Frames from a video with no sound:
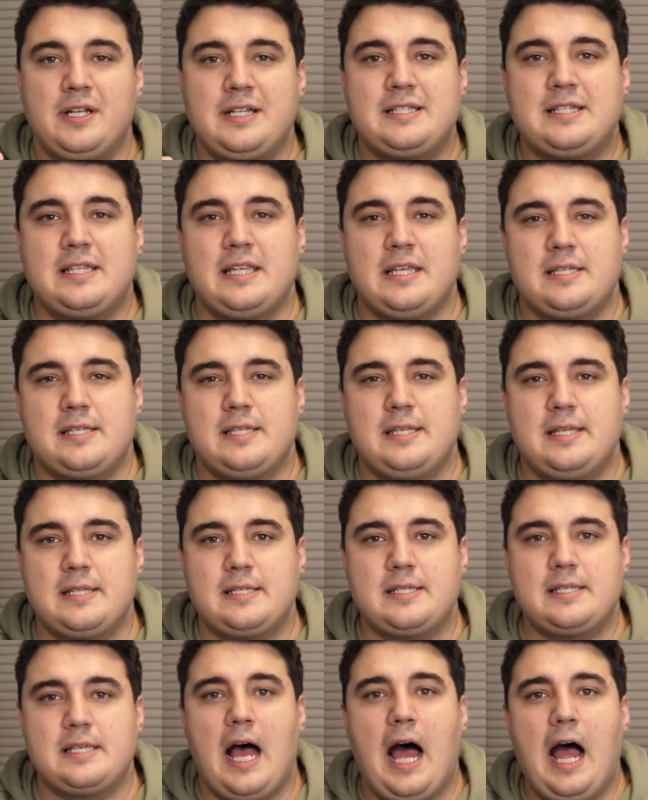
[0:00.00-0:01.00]
It's this
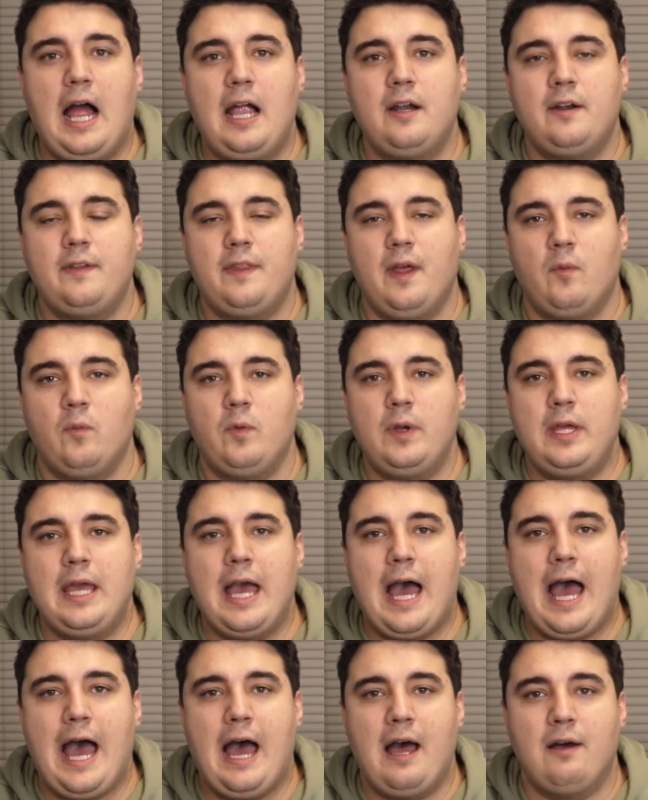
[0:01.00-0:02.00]
desire that we
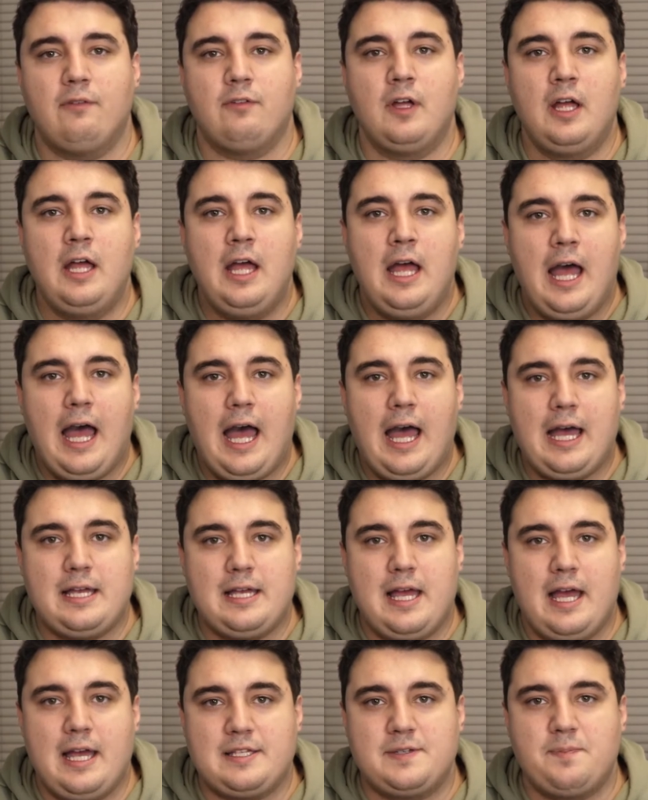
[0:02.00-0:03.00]
have
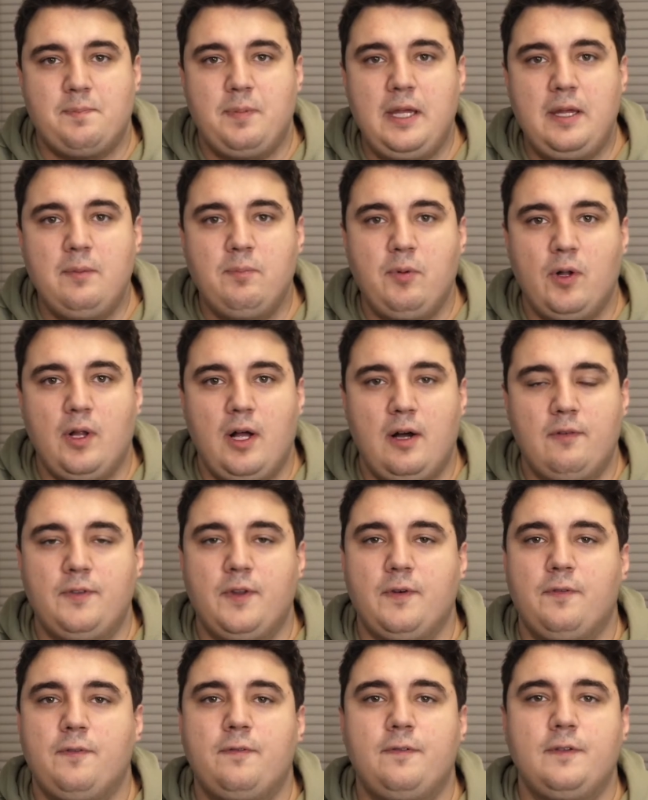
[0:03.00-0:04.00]
as people of
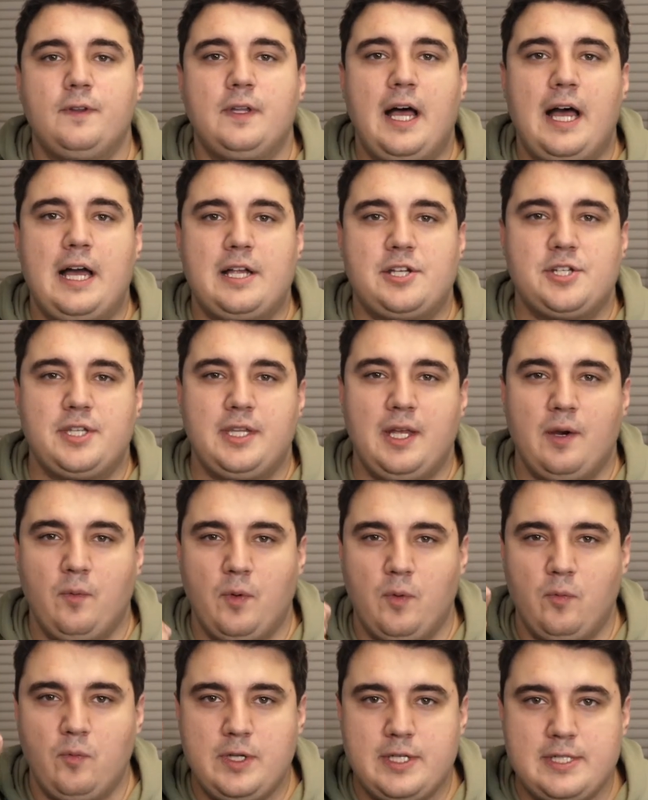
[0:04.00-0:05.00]
the flesh, that
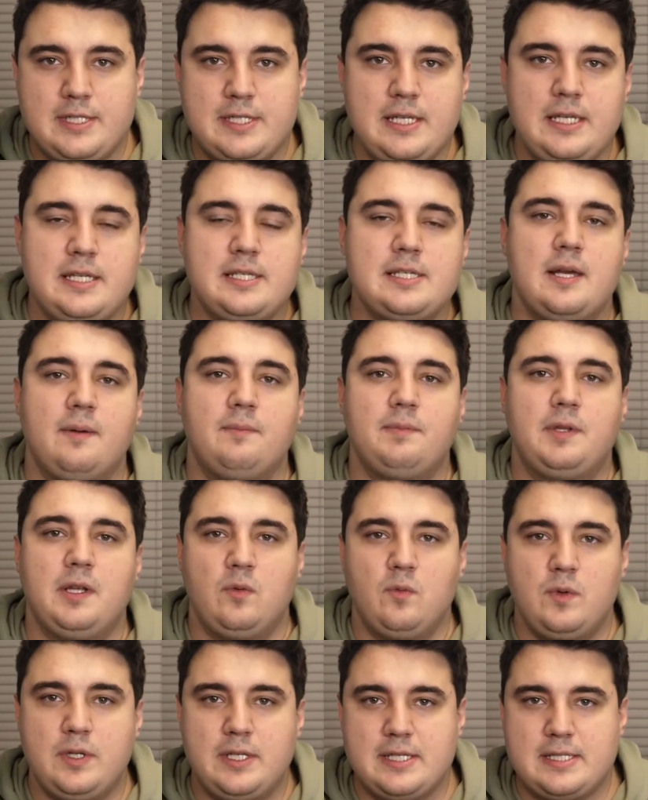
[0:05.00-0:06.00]
when we see
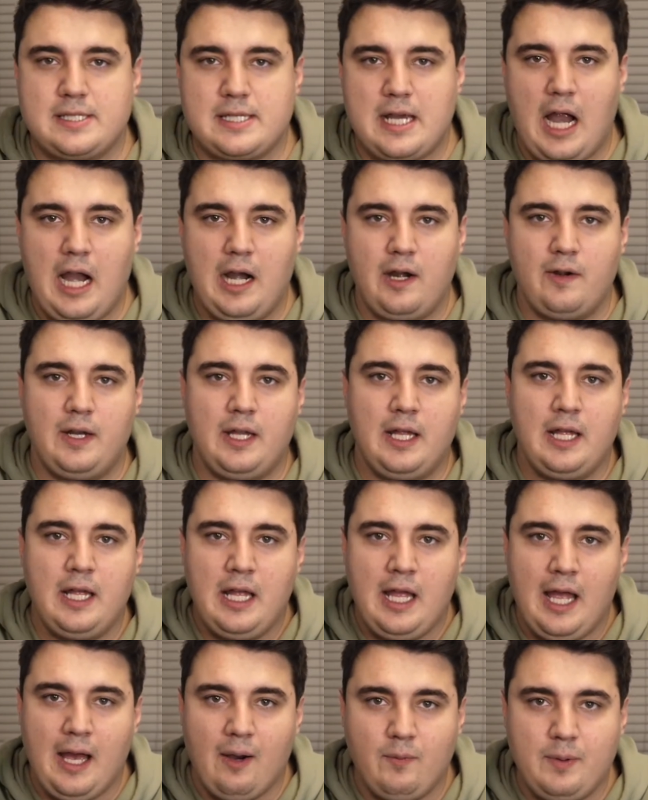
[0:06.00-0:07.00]
something, we desire it
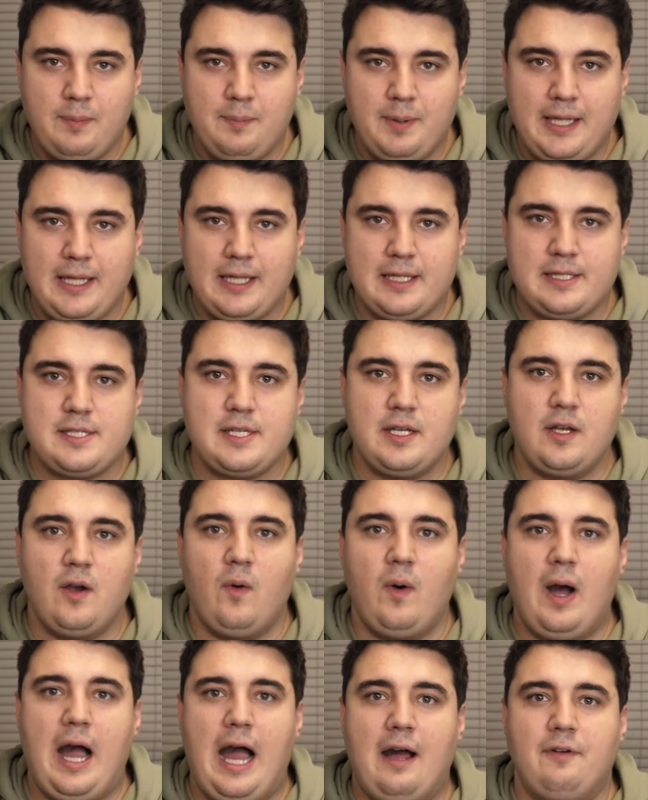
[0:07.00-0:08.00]
and we begin to
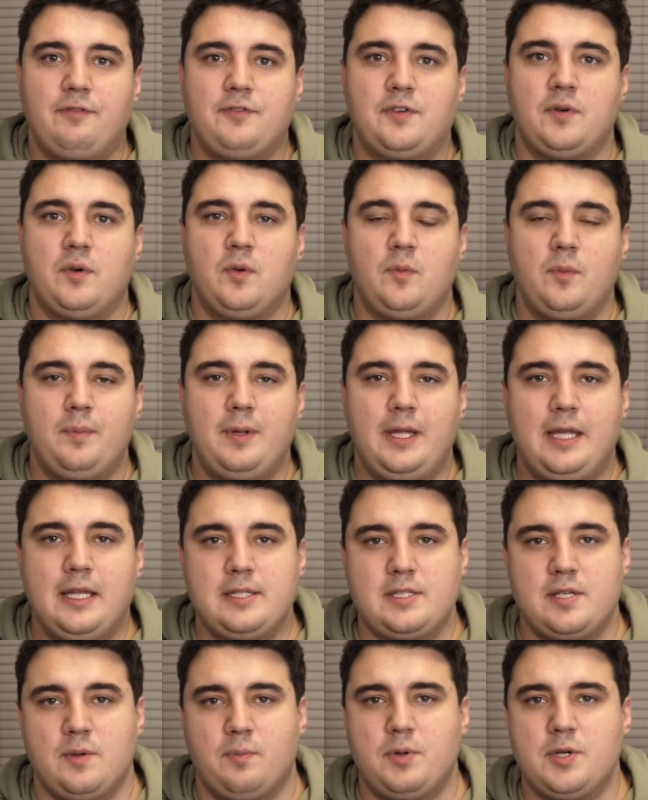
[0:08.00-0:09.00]
go after it and we
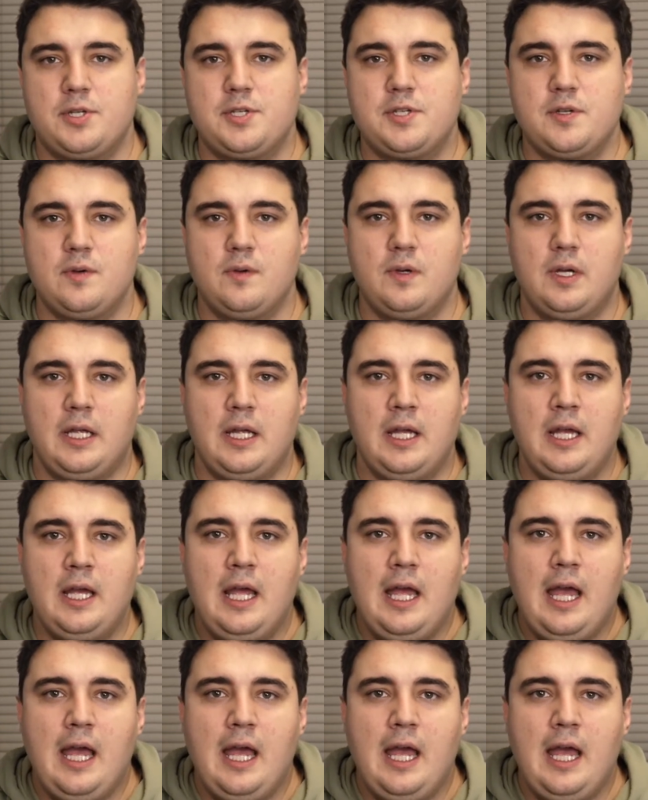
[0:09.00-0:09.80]
begin to pursue it.